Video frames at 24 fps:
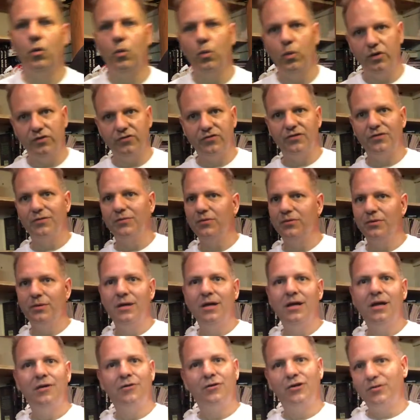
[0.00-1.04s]
was
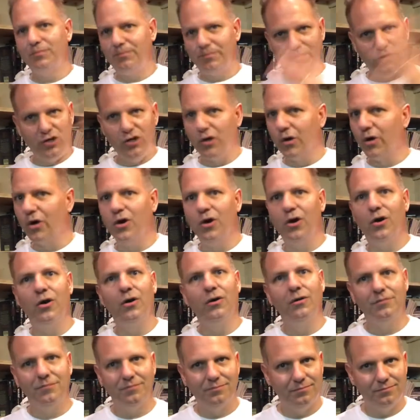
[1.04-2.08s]

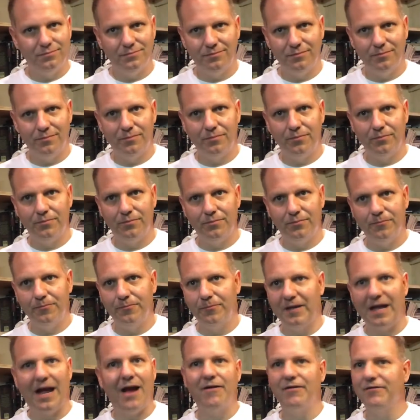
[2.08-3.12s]
pure
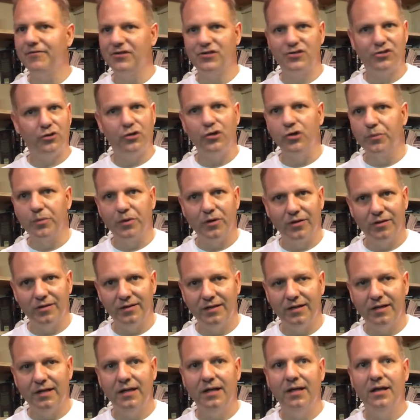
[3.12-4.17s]
Carrie Fisher humor,
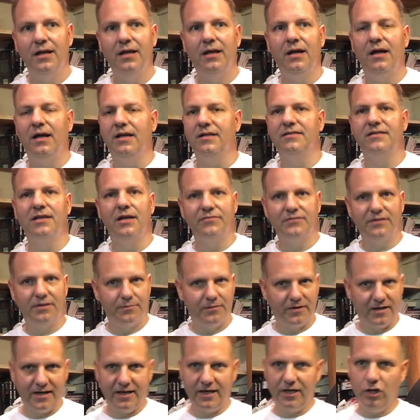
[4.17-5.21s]

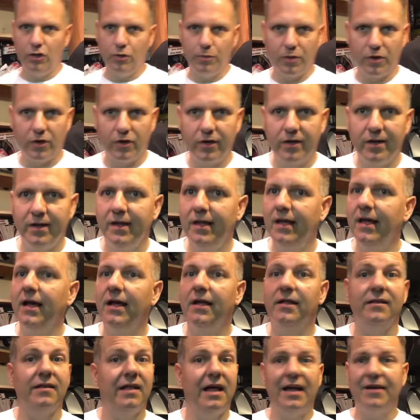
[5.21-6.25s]
self-deprecating humor,
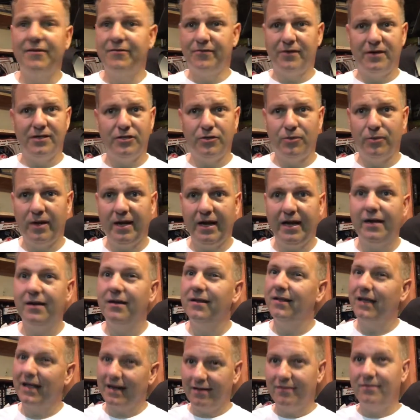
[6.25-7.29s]
a lot of fun to read,
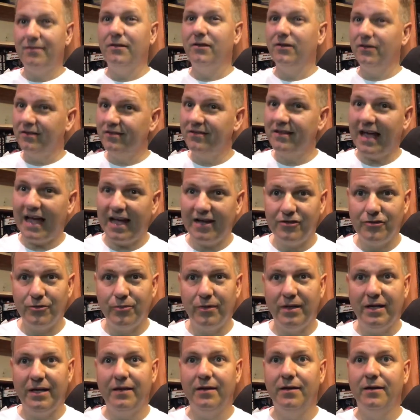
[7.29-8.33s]
a little sad to
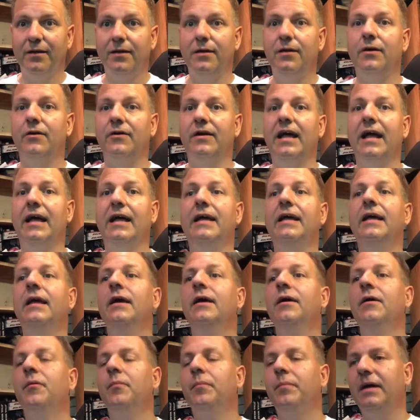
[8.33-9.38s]
read, okay,
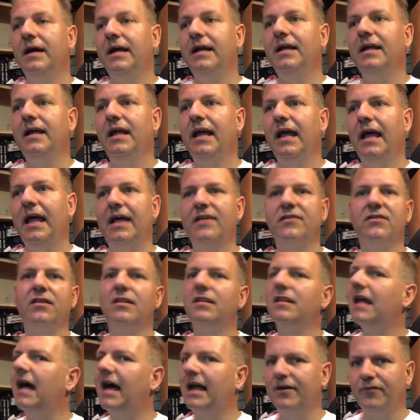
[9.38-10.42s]
but it has a
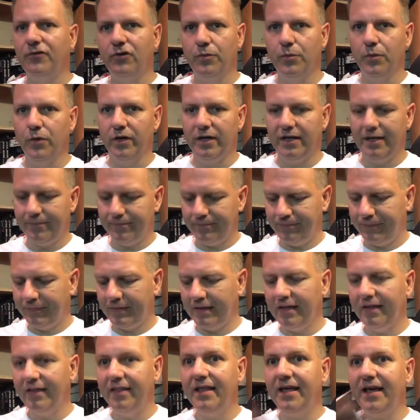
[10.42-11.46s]
lot of humor in it.
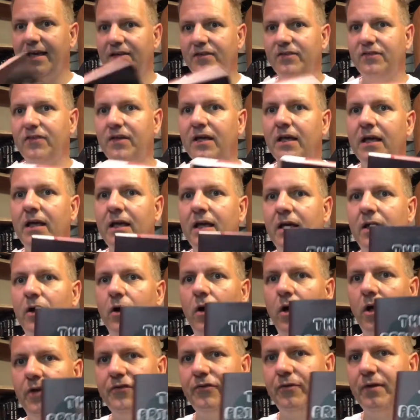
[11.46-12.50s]
This
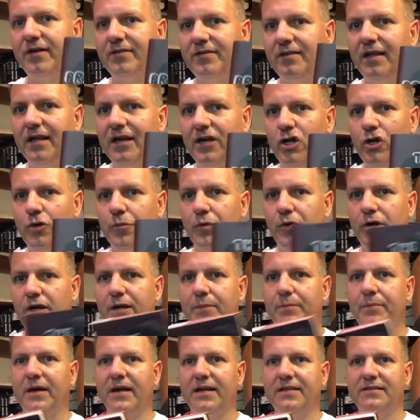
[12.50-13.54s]
also has a lot of humor in
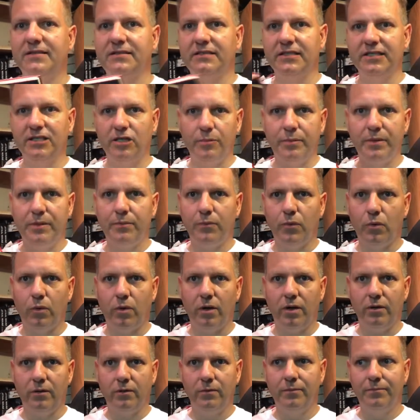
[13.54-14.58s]
it, but it's a little bit
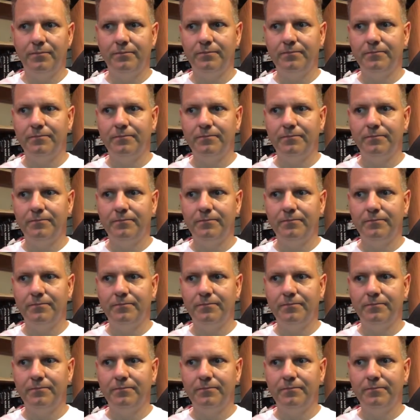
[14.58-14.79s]
more